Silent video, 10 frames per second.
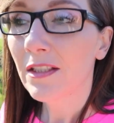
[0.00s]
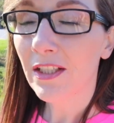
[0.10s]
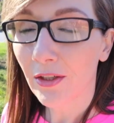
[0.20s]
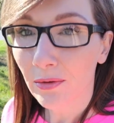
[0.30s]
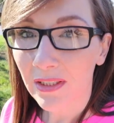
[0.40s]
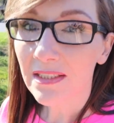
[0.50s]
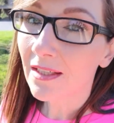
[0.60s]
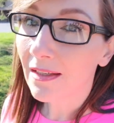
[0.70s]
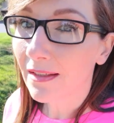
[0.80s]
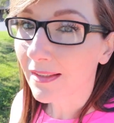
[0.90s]
So let's
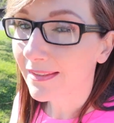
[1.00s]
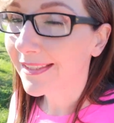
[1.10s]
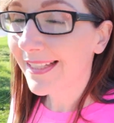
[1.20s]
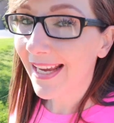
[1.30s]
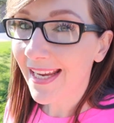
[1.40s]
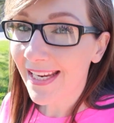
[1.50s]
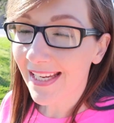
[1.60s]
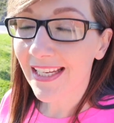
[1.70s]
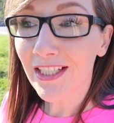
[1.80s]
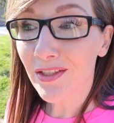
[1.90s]
talk. Today
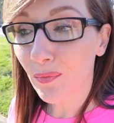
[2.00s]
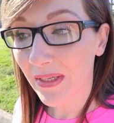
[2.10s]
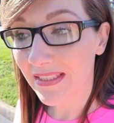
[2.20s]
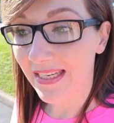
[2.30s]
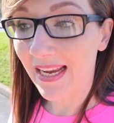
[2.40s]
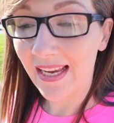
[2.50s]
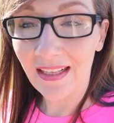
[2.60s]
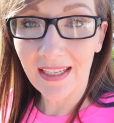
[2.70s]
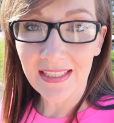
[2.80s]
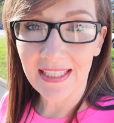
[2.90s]
is
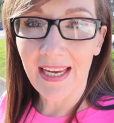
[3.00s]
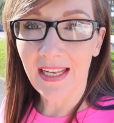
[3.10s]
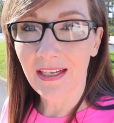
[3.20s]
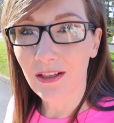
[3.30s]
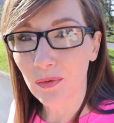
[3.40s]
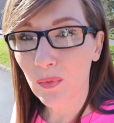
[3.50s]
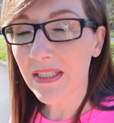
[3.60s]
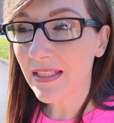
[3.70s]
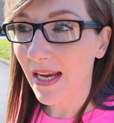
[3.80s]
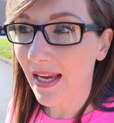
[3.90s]
Wednesday, like I said, and on
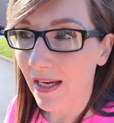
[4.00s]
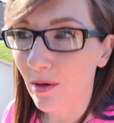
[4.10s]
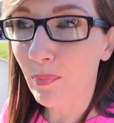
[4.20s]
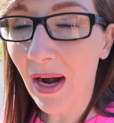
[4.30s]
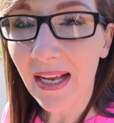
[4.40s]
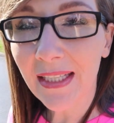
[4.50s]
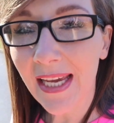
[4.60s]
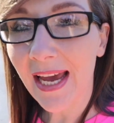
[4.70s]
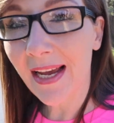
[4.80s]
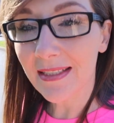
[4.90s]
Wednesday,
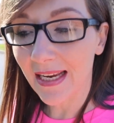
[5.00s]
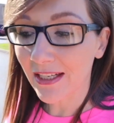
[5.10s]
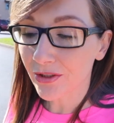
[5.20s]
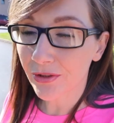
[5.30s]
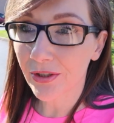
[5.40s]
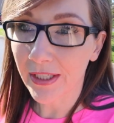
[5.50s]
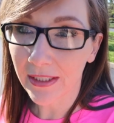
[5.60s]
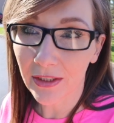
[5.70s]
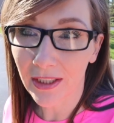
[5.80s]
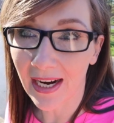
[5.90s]
Briley has
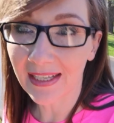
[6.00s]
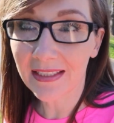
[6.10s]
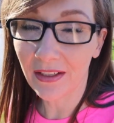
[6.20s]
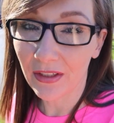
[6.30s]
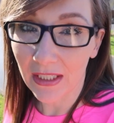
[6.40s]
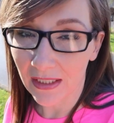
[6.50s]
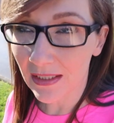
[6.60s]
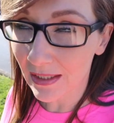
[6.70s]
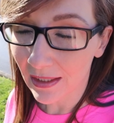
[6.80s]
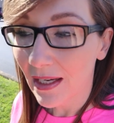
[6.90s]
extracurricular
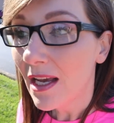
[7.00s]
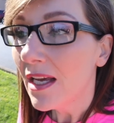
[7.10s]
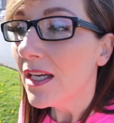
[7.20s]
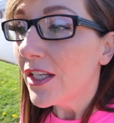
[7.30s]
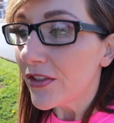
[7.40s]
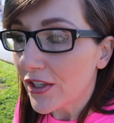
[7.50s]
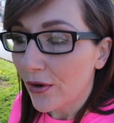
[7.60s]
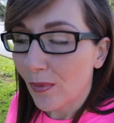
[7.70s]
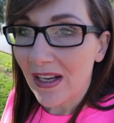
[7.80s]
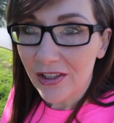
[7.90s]
activities.
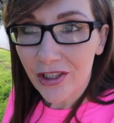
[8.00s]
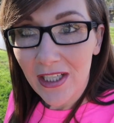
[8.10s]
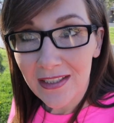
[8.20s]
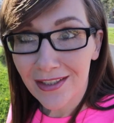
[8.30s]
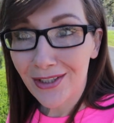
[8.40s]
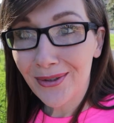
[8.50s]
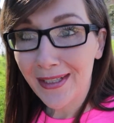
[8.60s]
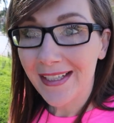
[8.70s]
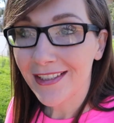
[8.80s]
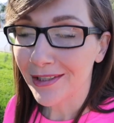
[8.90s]
So while she's
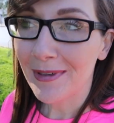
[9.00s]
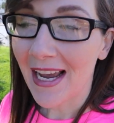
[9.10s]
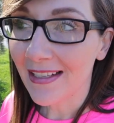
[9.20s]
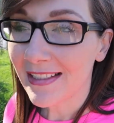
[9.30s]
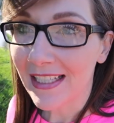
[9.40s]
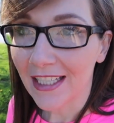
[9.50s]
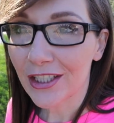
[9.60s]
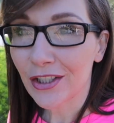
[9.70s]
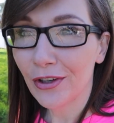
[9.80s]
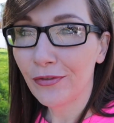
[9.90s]
doing
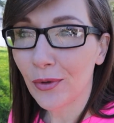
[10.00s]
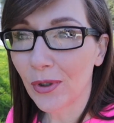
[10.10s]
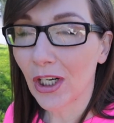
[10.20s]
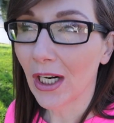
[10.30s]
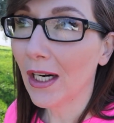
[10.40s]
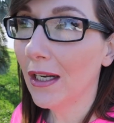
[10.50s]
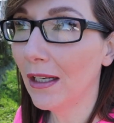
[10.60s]
gymnastics for